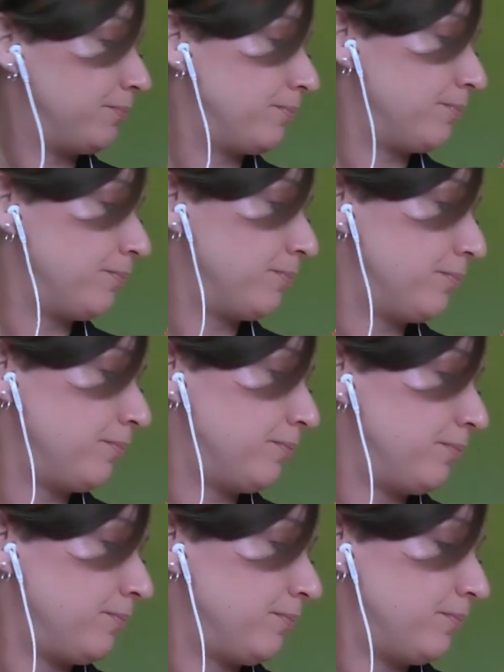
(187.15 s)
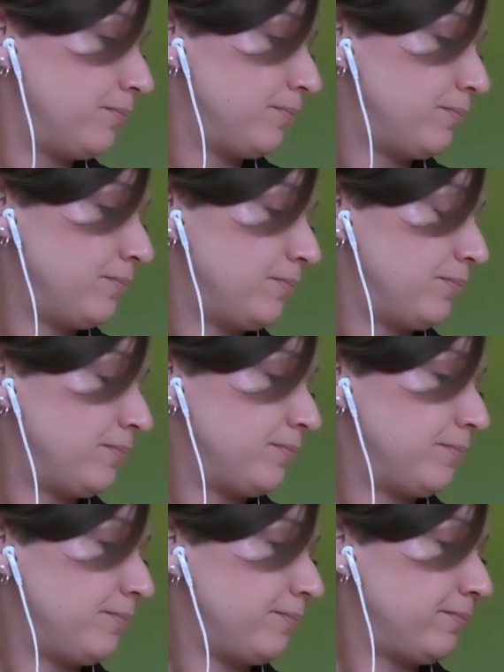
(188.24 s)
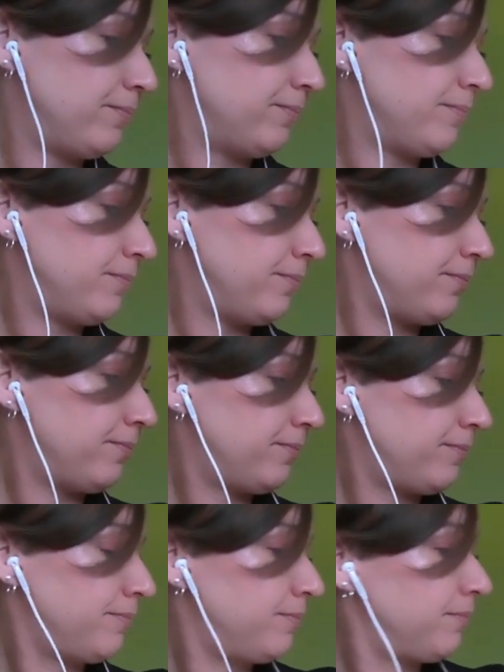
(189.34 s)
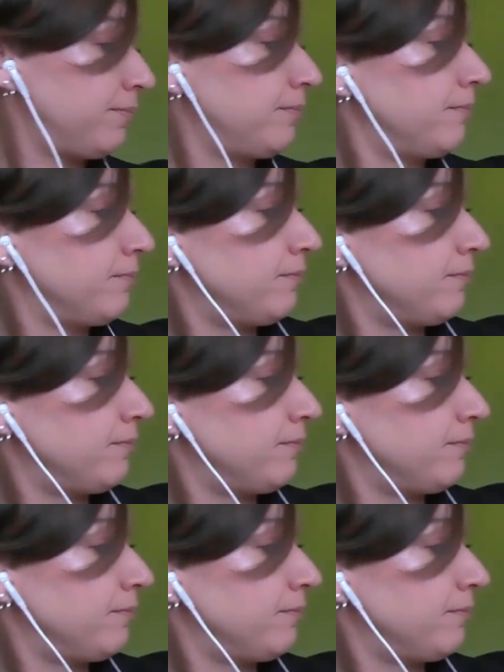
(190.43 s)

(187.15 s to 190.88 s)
(silence)